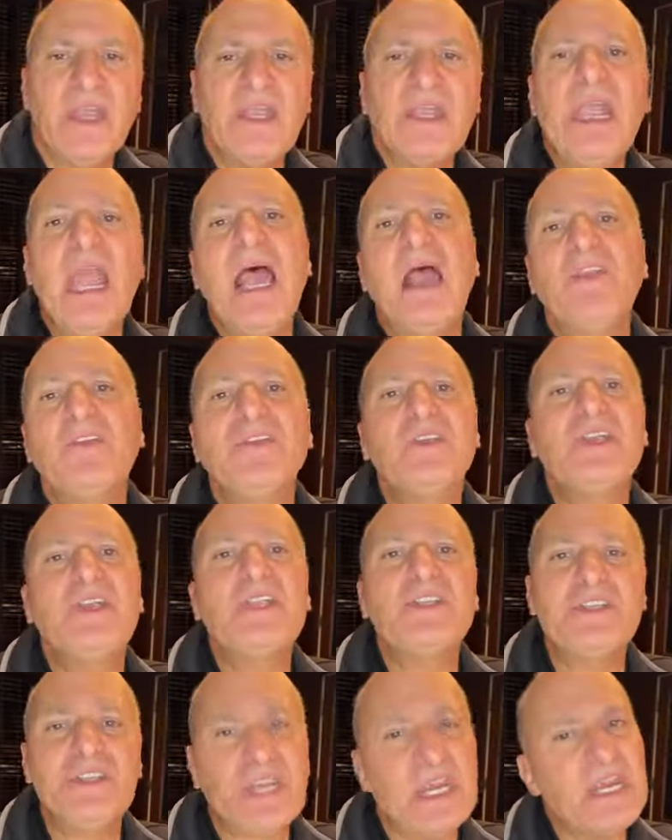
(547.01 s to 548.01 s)
Yeah, it's
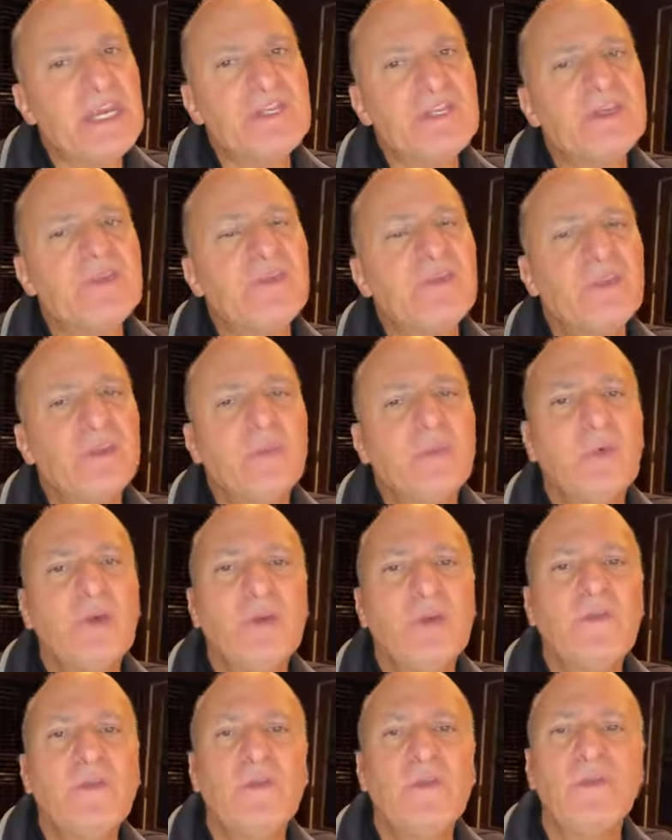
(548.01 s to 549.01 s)
going to change it from the
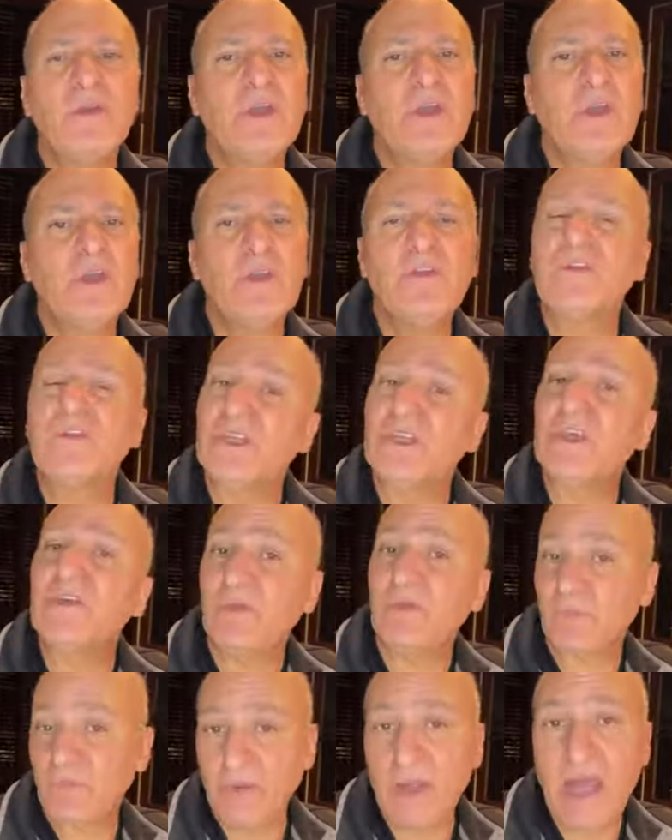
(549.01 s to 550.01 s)
point of view of we're going to use a
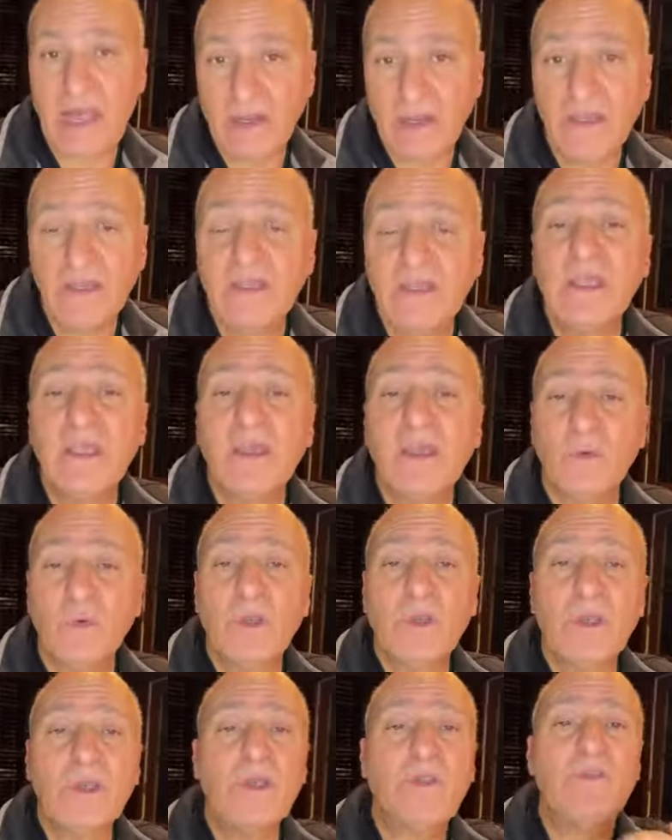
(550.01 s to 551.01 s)
different product.
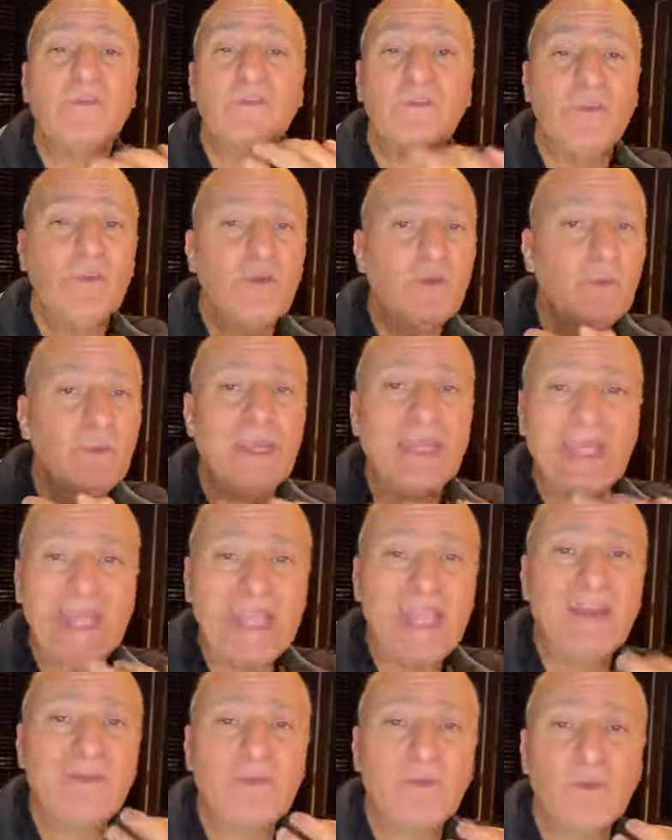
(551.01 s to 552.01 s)
We're going to use Voluma
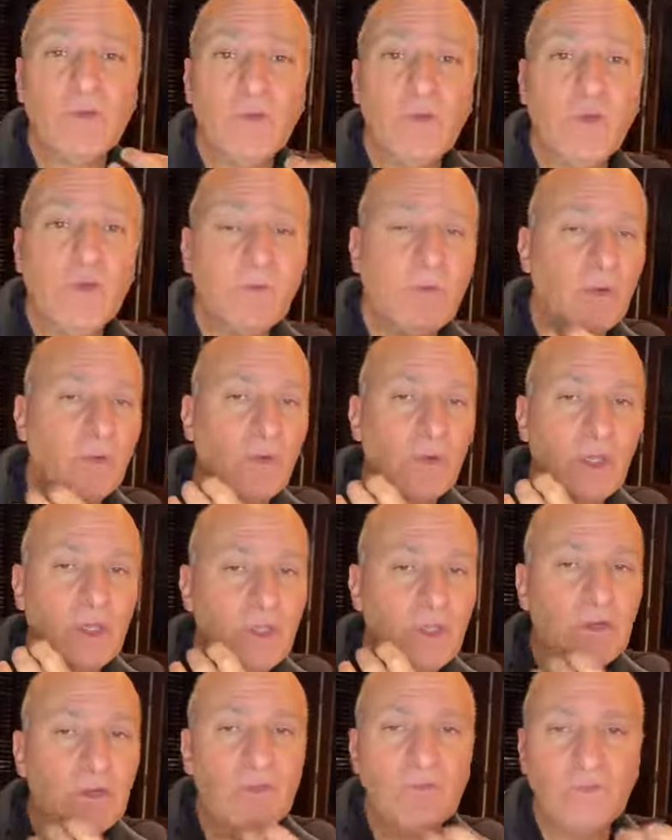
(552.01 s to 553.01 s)
and Volure, but we're
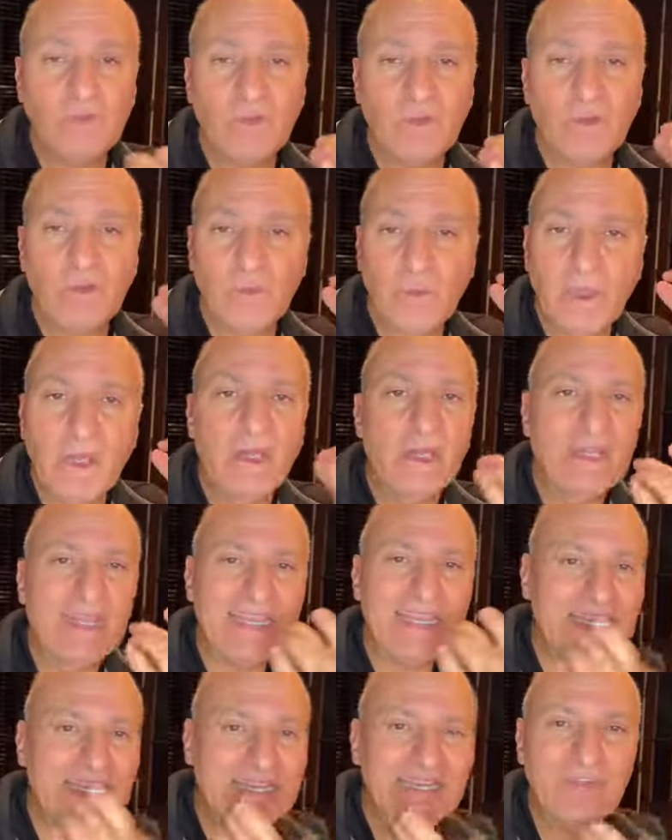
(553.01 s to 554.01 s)
going to use Voluma
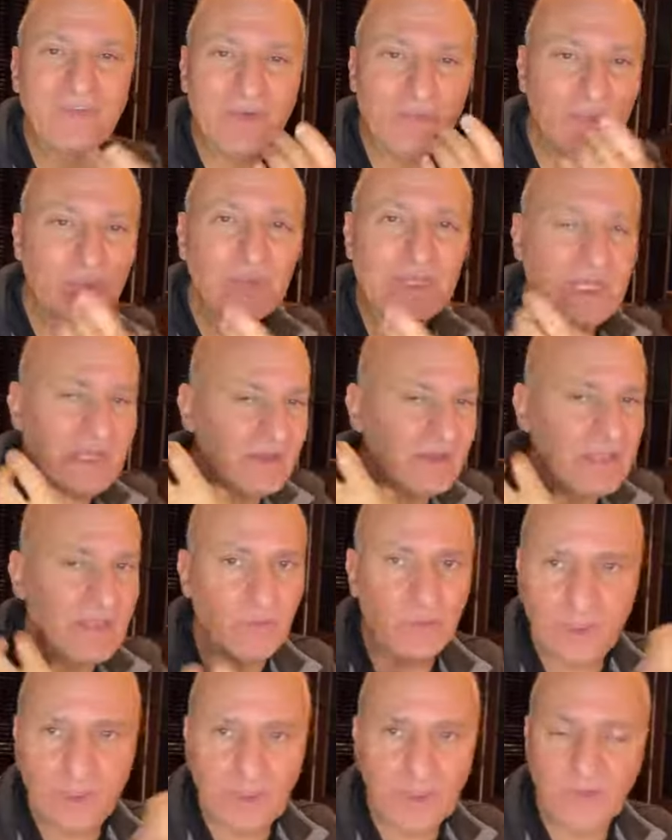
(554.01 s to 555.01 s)
in a different place
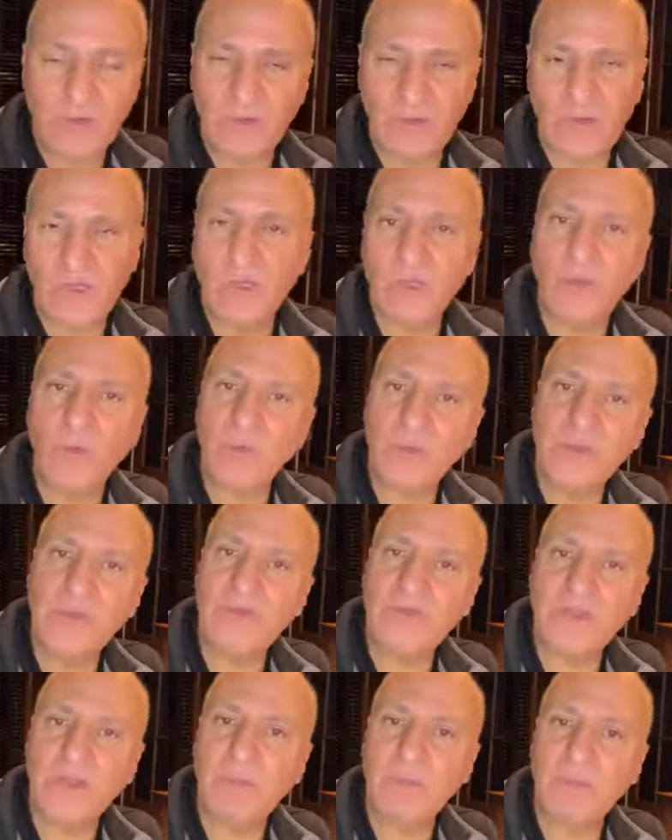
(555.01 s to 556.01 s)
than we were
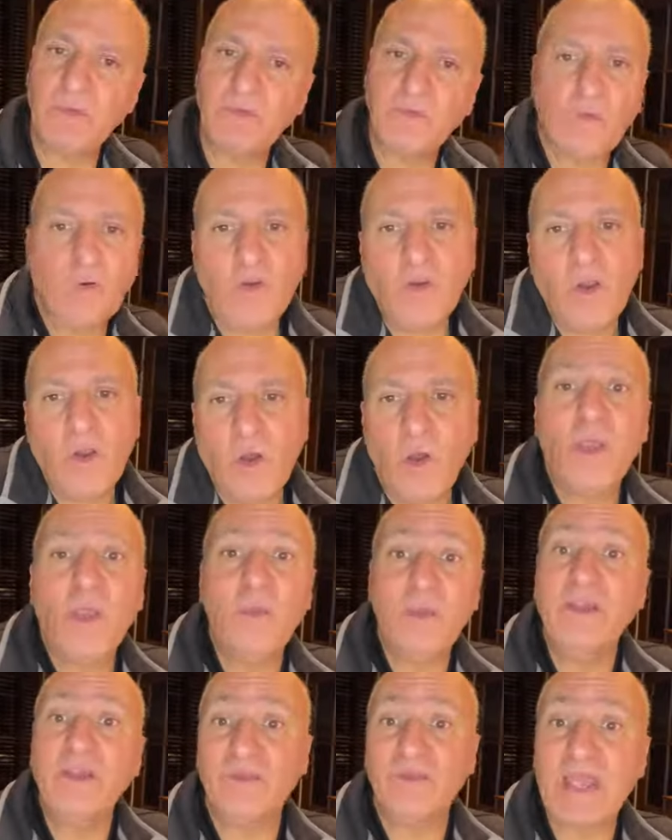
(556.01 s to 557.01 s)
using it before,
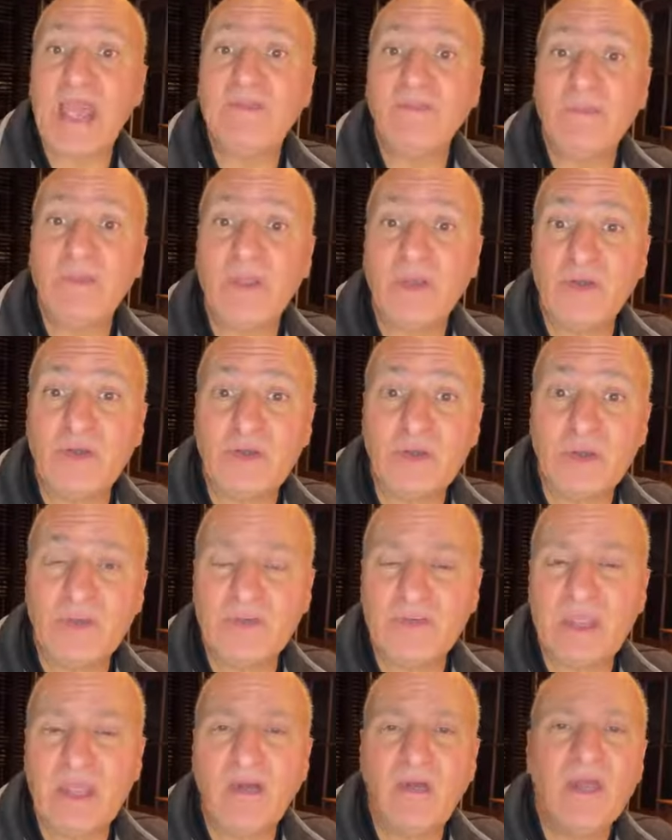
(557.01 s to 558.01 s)
only because we have a better
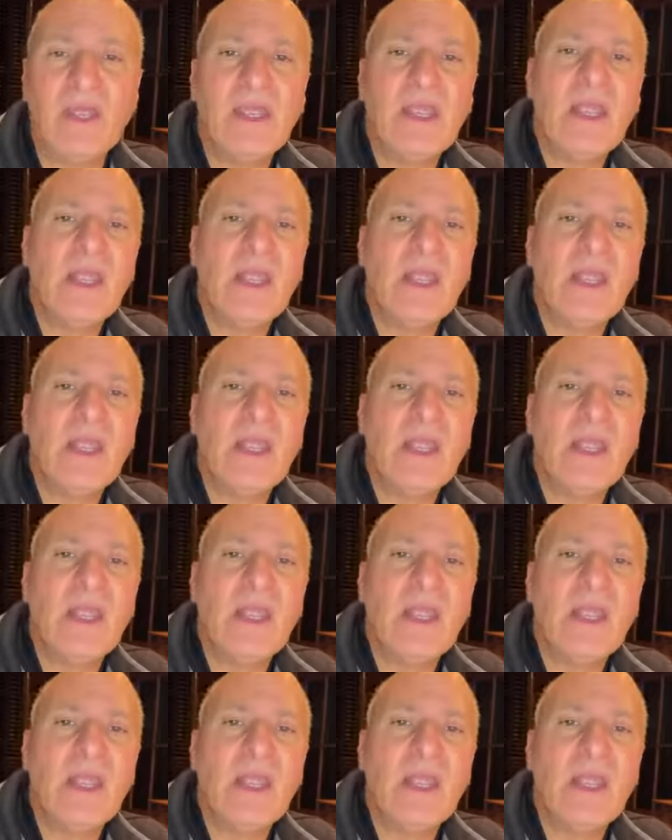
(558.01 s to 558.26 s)
choice now.